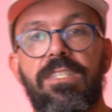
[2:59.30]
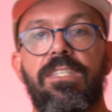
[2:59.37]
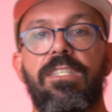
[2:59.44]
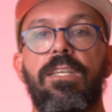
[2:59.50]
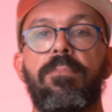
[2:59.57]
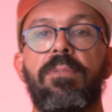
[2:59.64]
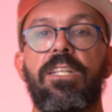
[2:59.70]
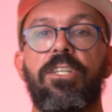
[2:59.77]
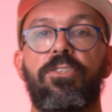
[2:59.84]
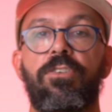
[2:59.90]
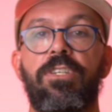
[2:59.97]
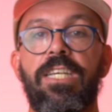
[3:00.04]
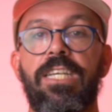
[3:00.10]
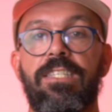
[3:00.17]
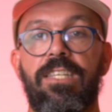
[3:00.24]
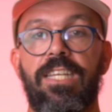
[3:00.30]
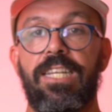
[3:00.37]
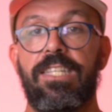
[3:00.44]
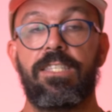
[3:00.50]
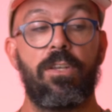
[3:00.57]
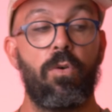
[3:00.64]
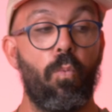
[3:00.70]
similar to this.
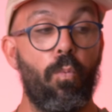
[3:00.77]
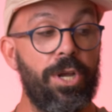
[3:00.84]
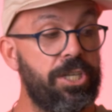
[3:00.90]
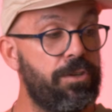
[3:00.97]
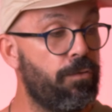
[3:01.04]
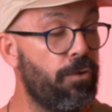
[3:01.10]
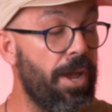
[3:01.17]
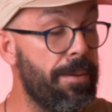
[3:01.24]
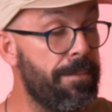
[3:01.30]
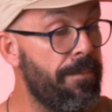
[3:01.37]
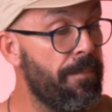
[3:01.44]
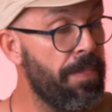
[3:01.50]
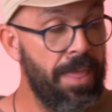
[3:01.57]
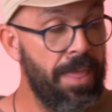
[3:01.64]
It's a Wish frame,